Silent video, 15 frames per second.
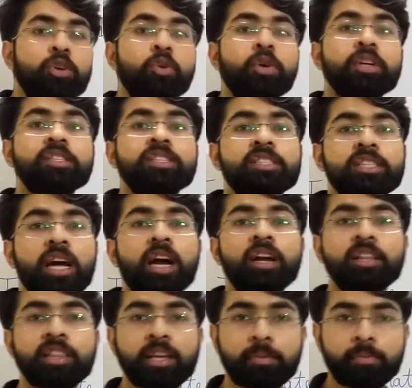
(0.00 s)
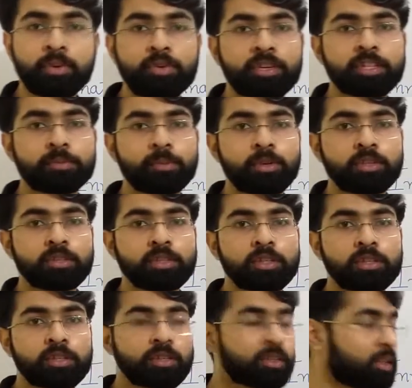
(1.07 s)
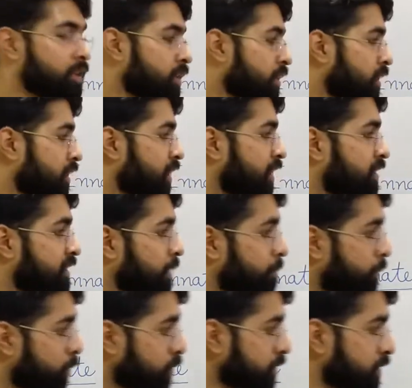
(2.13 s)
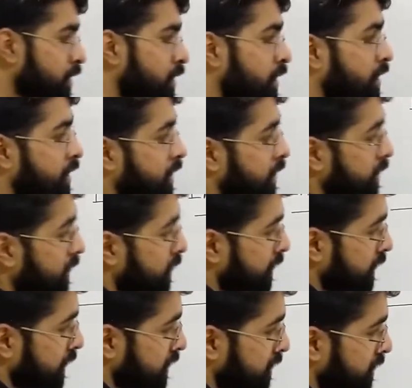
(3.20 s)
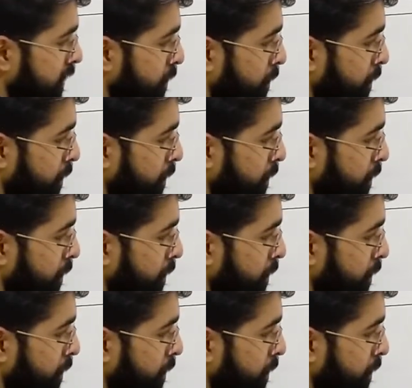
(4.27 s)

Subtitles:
to start the immune response. Suppose this